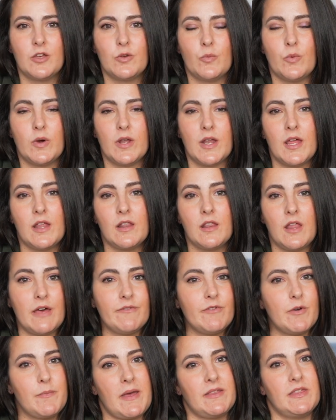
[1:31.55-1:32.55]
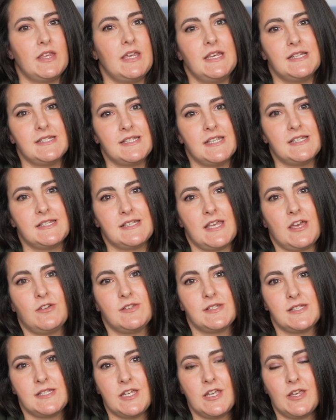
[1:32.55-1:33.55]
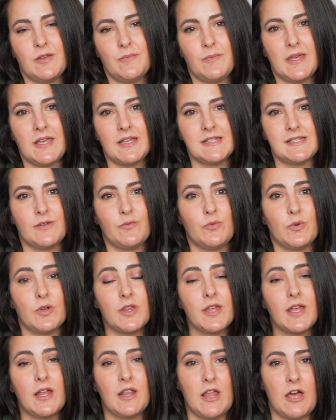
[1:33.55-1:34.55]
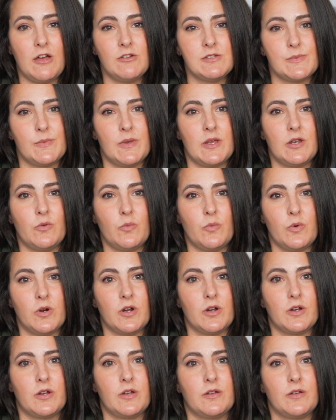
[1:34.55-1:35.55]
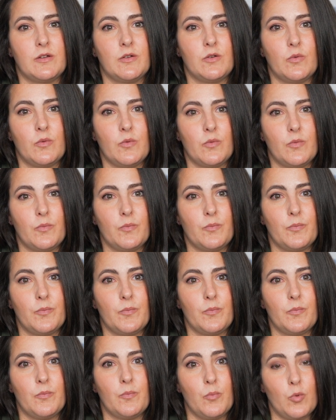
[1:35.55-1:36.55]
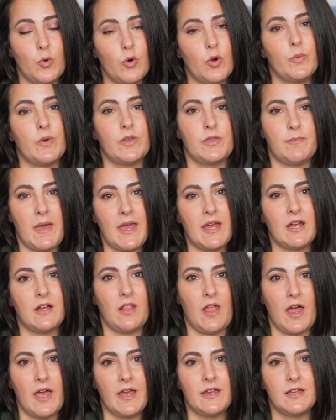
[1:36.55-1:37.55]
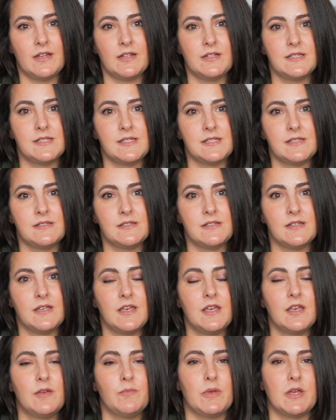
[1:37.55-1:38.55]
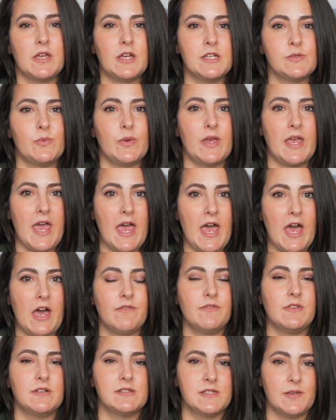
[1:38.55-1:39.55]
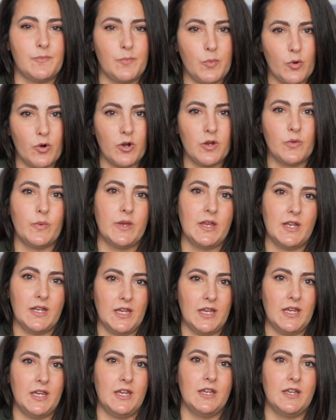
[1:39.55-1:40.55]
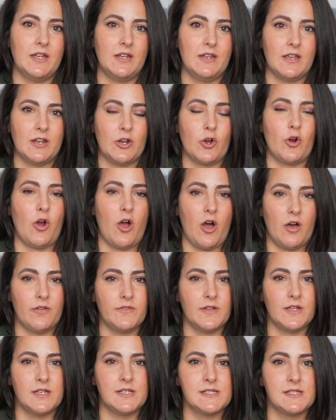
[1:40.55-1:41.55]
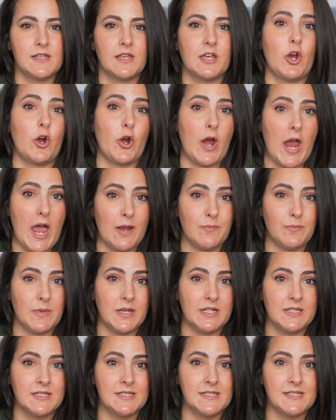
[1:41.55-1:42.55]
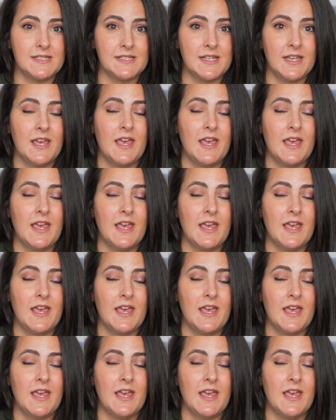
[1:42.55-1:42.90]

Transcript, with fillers: What I love about the E Z Sales Team is it really allows me to work more with my clients because we have the support we need in our office, like our admins